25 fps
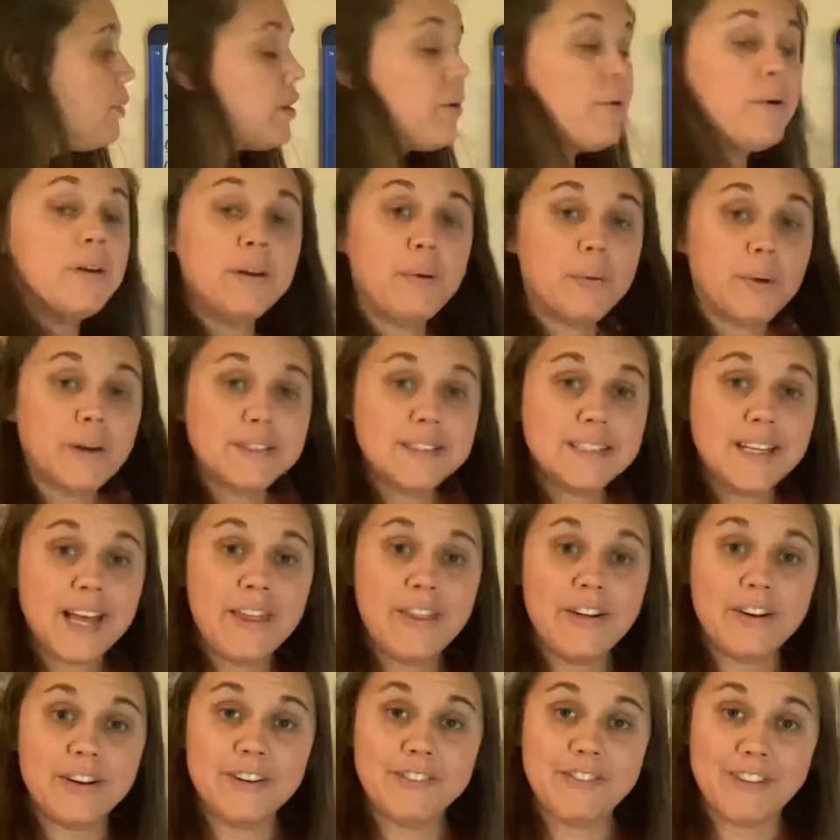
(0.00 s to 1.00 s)
going to work
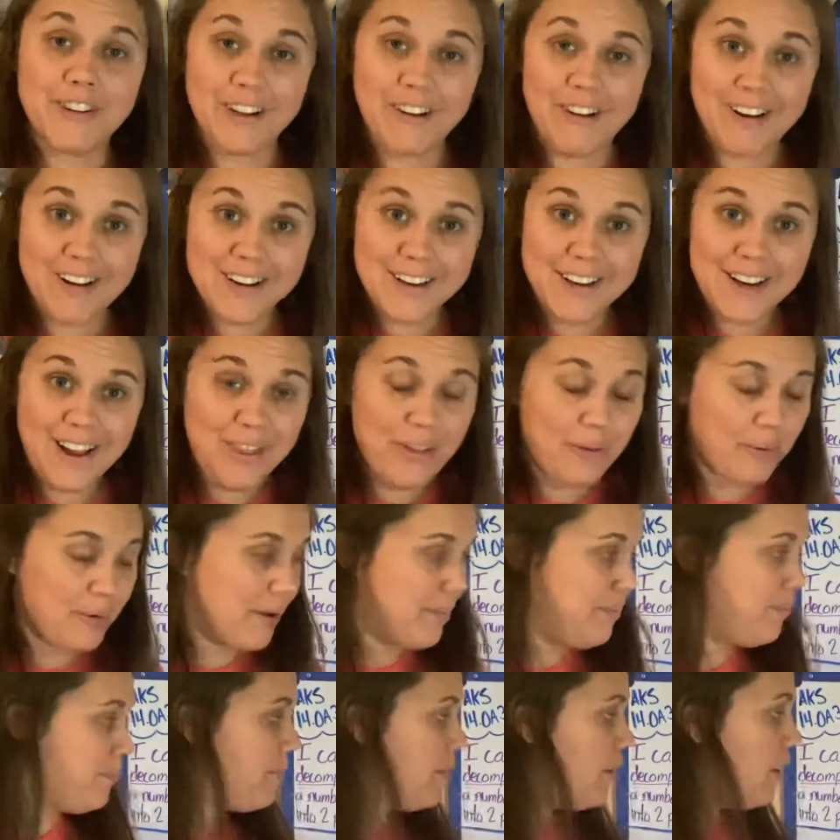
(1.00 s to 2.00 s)
together to figure out another one.